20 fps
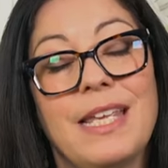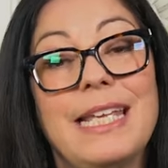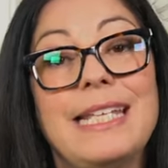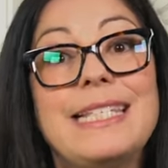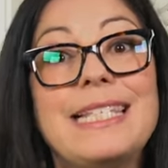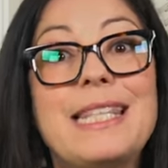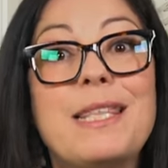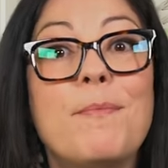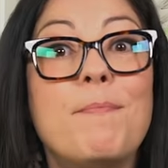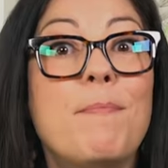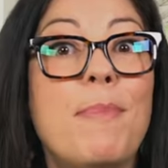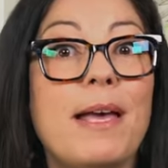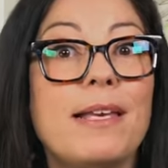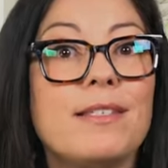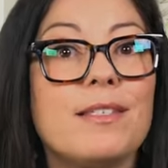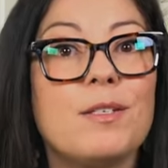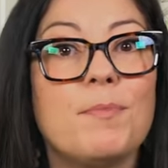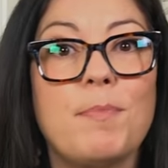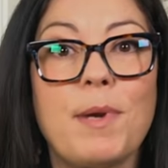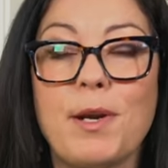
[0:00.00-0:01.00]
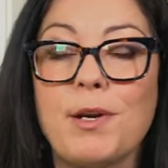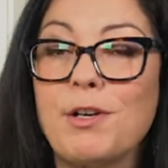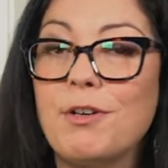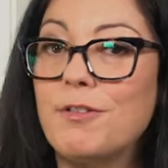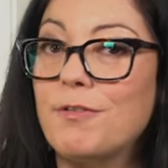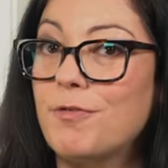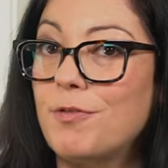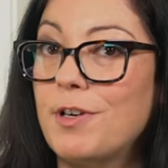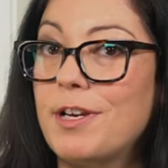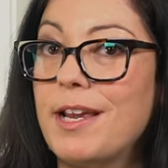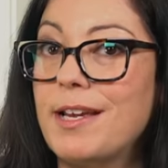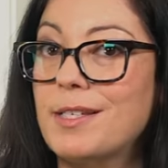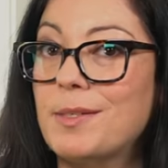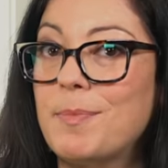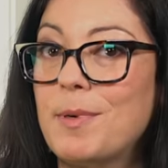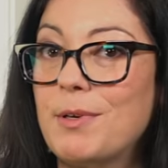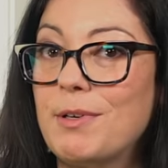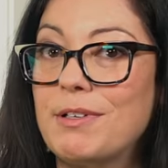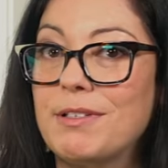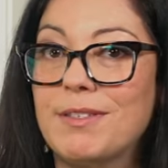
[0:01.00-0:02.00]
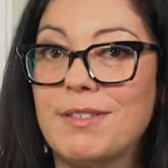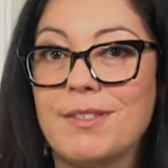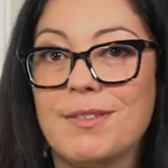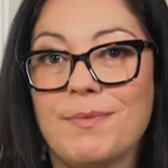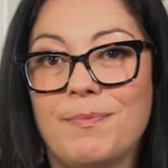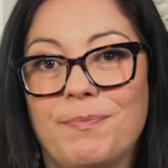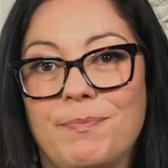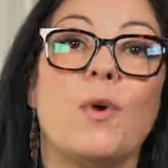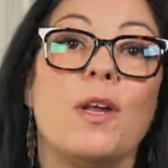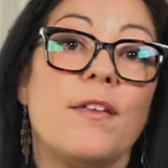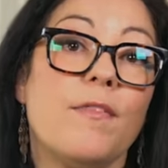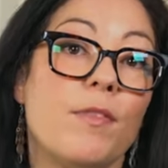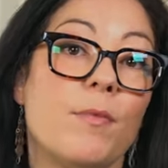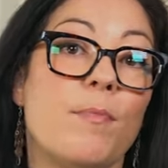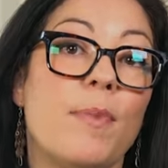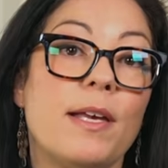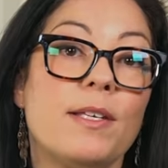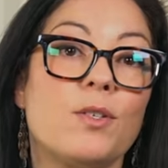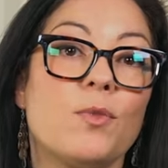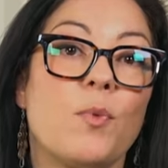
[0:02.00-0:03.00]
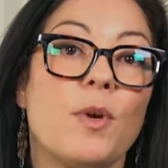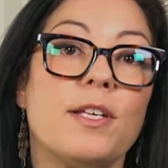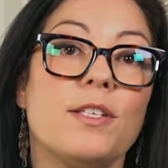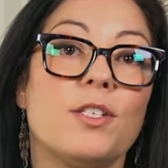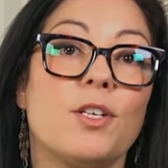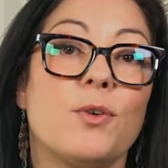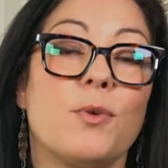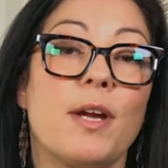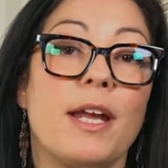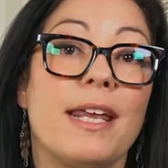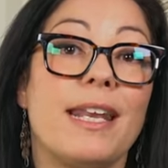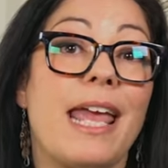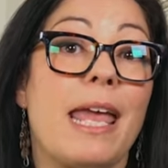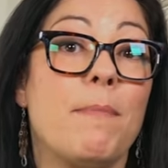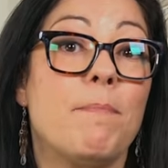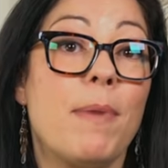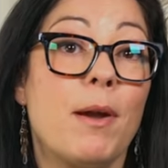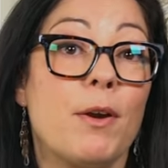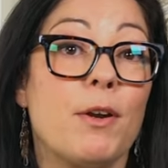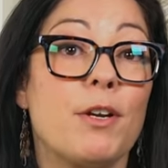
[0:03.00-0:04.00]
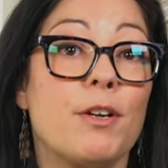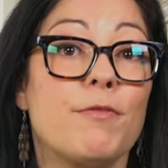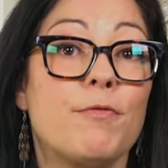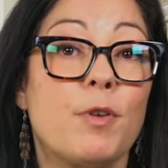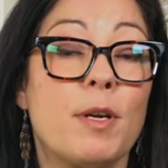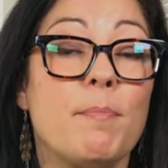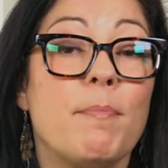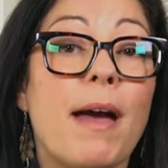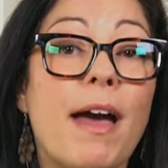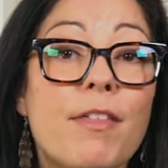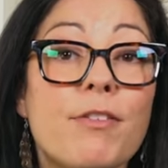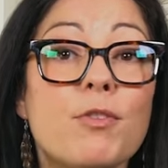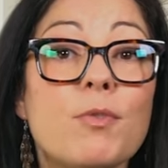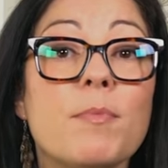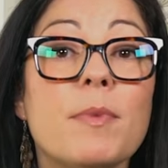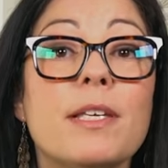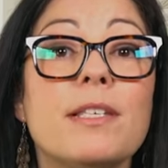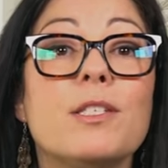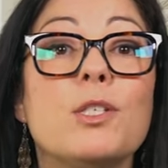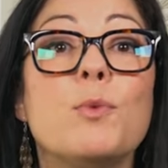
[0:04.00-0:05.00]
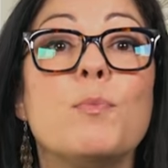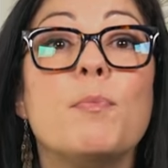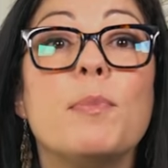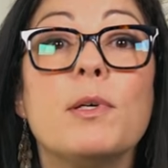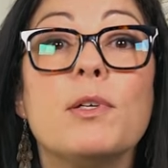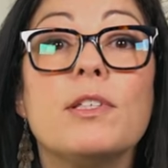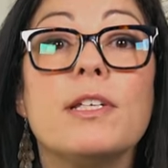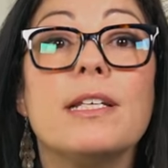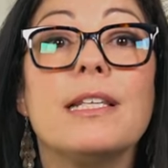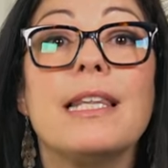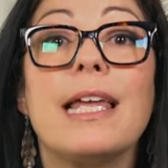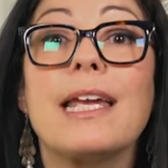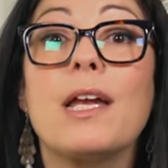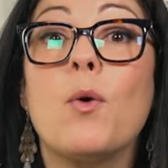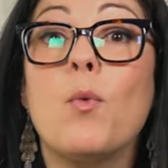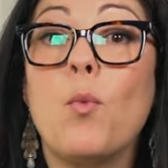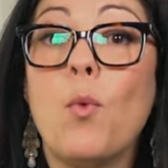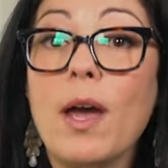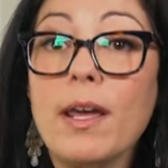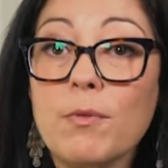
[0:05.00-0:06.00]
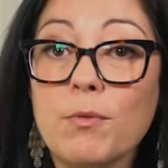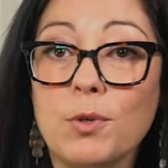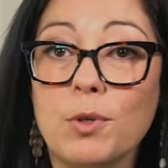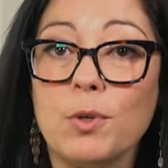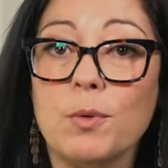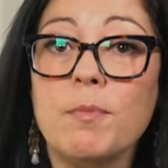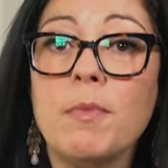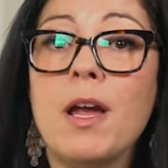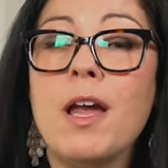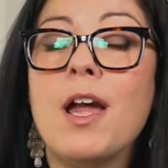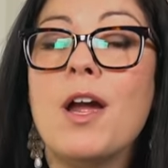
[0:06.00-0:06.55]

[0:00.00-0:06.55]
It's the best barrier-free experience. One of the best ways to create a barrier-free bathroom is to build it like a wet room